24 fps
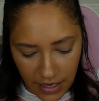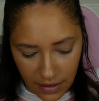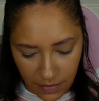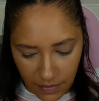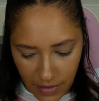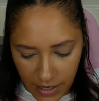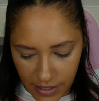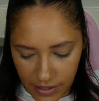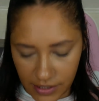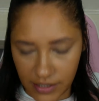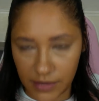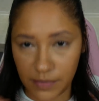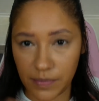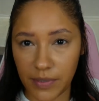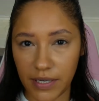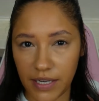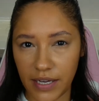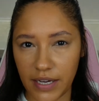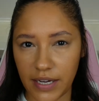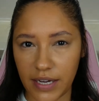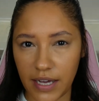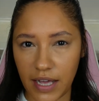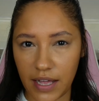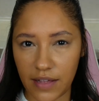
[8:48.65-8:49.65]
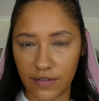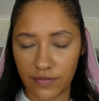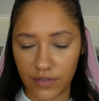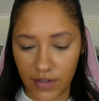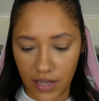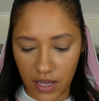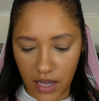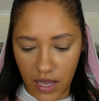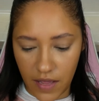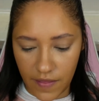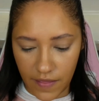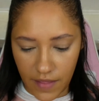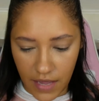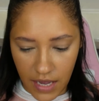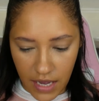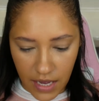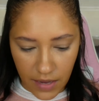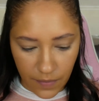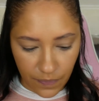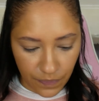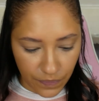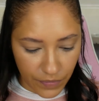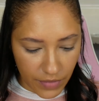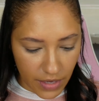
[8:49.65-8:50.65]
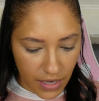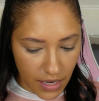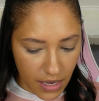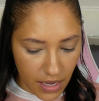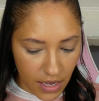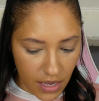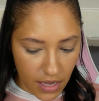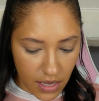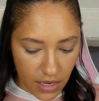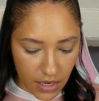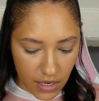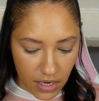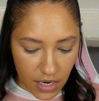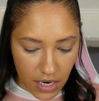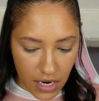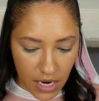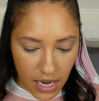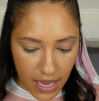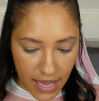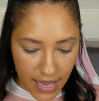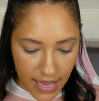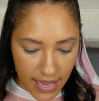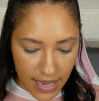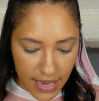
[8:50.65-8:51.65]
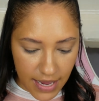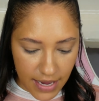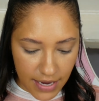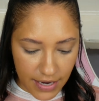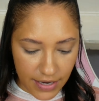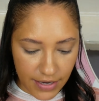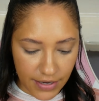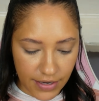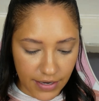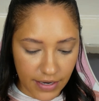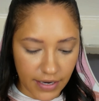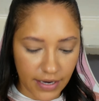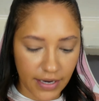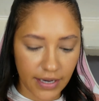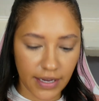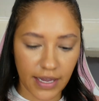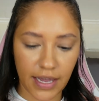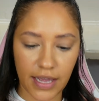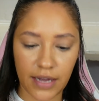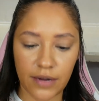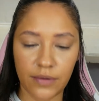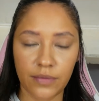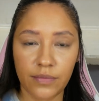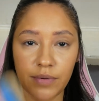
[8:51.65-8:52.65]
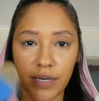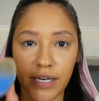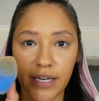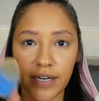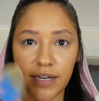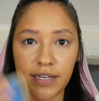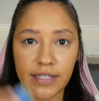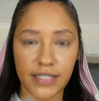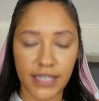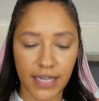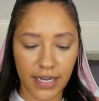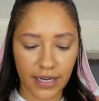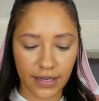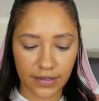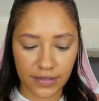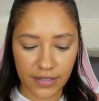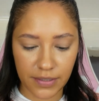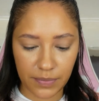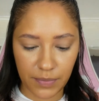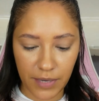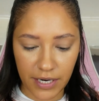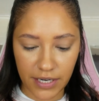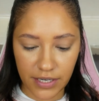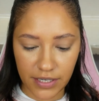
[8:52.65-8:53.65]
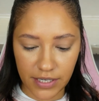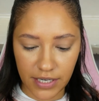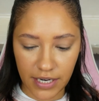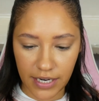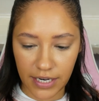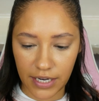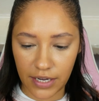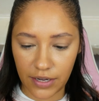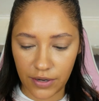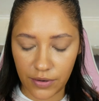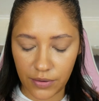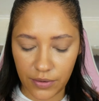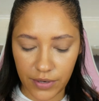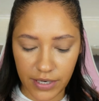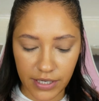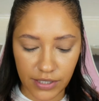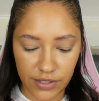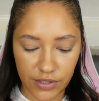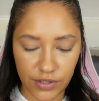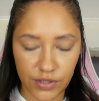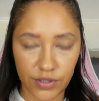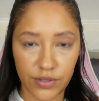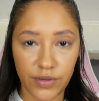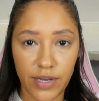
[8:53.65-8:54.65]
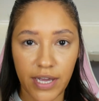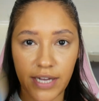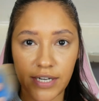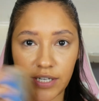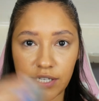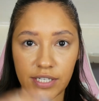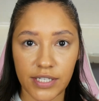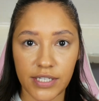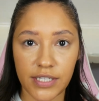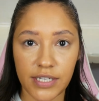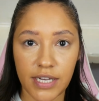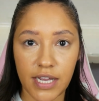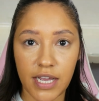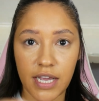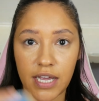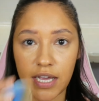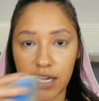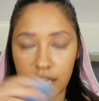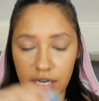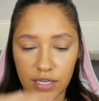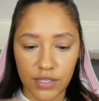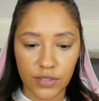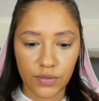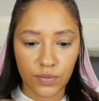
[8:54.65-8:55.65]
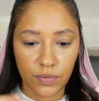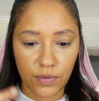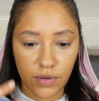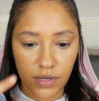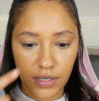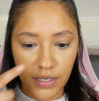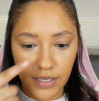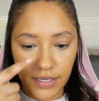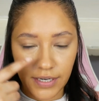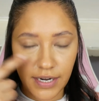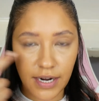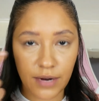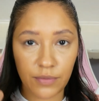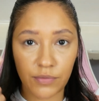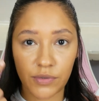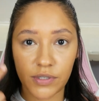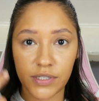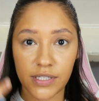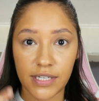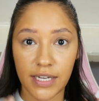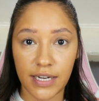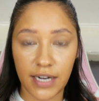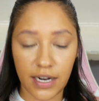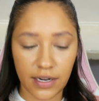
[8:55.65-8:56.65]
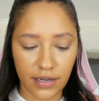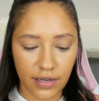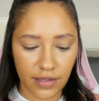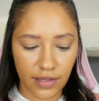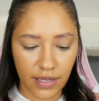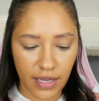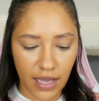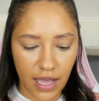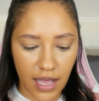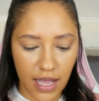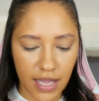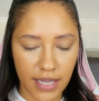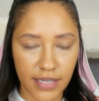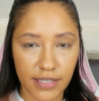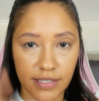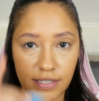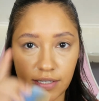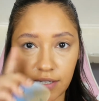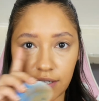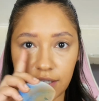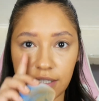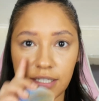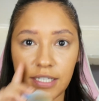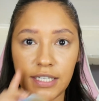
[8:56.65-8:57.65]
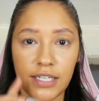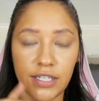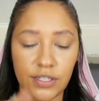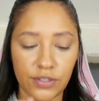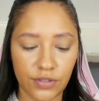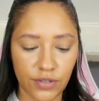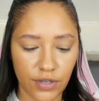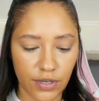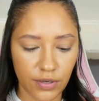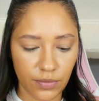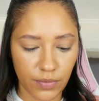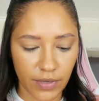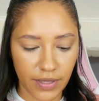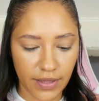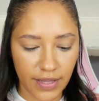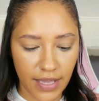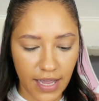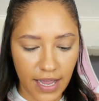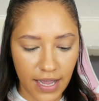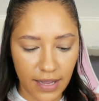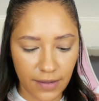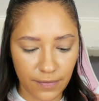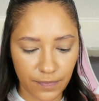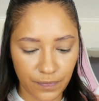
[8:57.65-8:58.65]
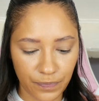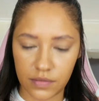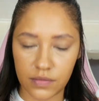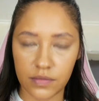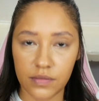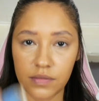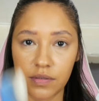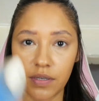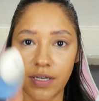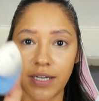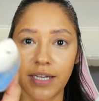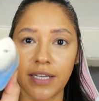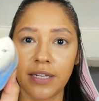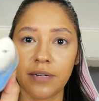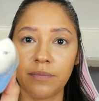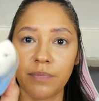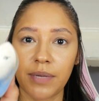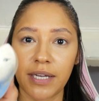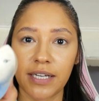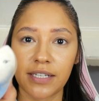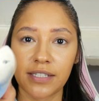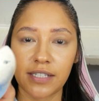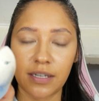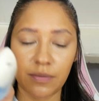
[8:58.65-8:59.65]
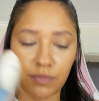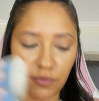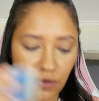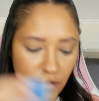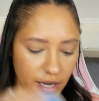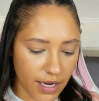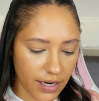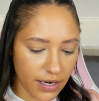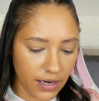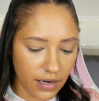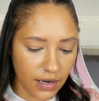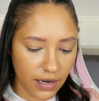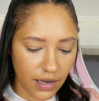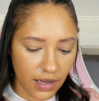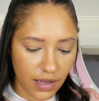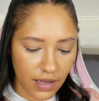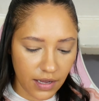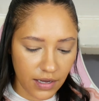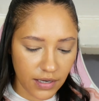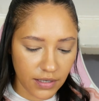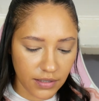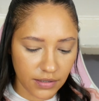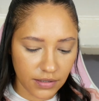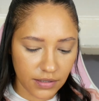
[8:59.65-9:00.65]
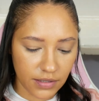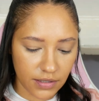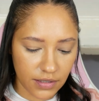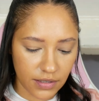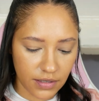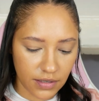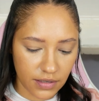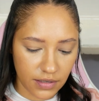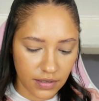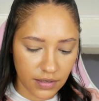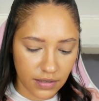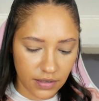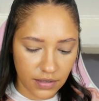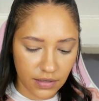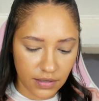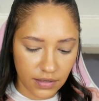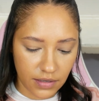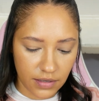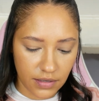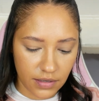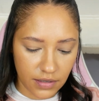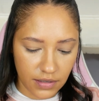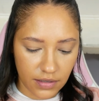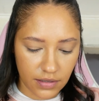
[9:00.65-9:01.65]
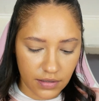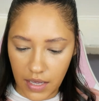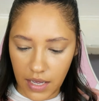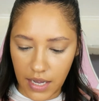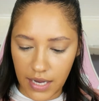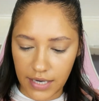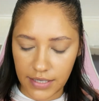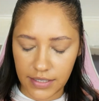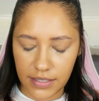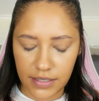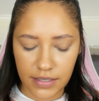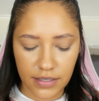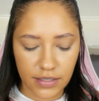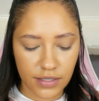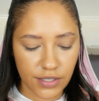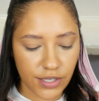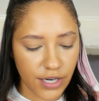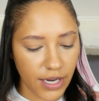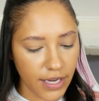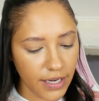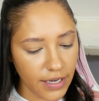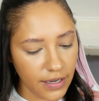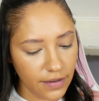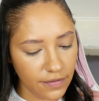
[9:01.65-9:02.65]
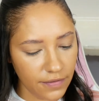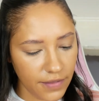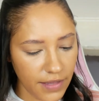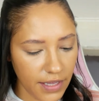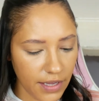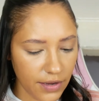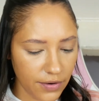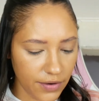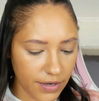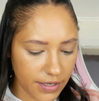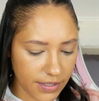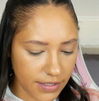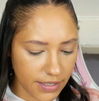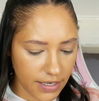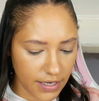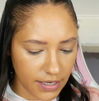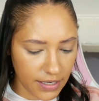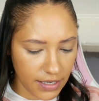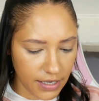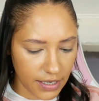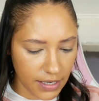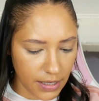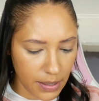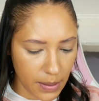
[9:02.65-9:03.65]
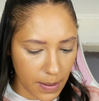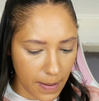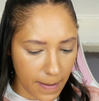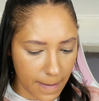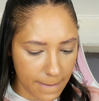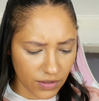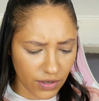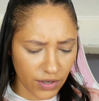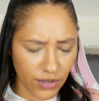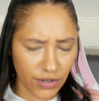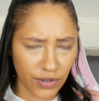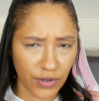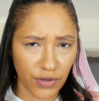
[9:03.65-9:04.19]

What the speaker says: it might just be a cover on there. And again, we're going to take our sponge like I always do and just swirl it, and we'll set under the eyes and the T-zone with that. Oh, it picks up quite a lot. I didn't check if there is any, it's got